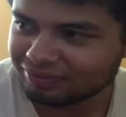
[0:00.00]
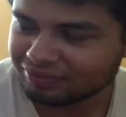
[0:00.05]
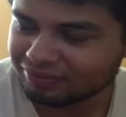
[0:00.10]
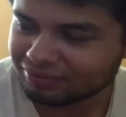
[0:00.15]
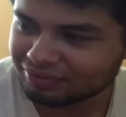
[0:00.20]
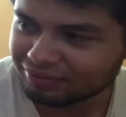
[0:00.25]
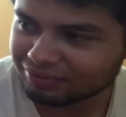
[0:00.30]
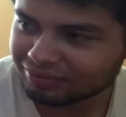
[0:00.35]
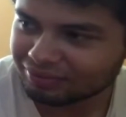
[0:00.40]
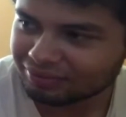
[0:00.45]

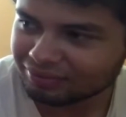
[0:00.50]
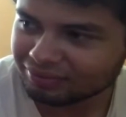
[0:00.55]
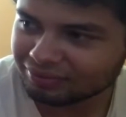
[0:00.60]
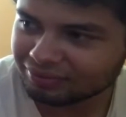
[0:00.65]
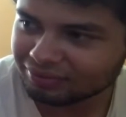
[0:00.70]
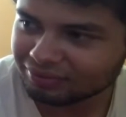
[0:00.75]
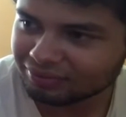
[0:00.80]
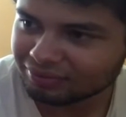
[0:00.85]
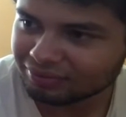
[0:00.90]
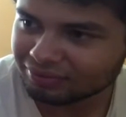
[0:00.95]

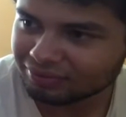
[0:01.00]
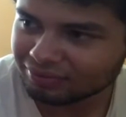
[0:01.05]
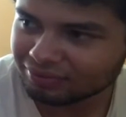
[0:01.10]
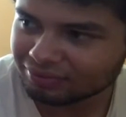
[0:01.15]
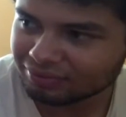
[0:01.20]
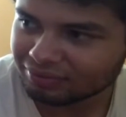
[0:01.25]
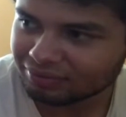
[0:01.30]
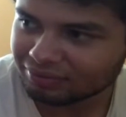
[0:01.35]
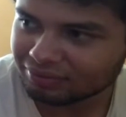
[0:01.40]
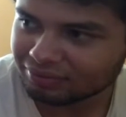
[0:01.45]

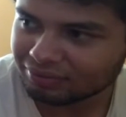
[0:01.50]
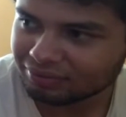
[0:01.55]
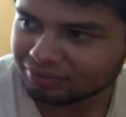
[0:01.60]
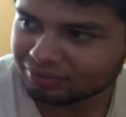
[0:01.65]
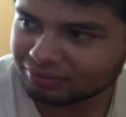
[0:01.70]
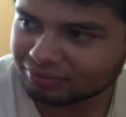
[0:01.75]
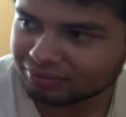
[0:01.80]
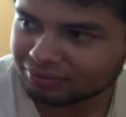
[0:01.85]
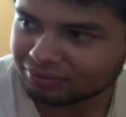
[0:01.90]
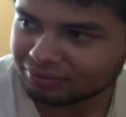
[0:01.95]

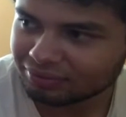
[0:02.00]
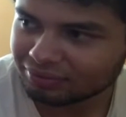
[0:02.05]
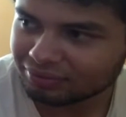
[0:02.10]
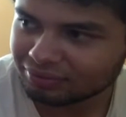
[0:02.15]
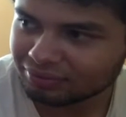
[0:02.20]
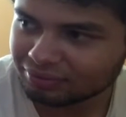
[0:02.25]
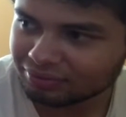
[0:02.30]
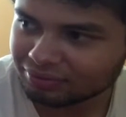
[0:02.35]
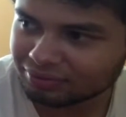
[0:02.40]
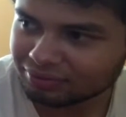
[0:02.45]

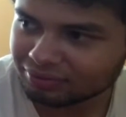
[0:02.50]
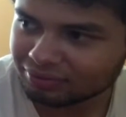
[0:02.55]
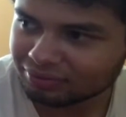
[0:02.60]
(not speaking)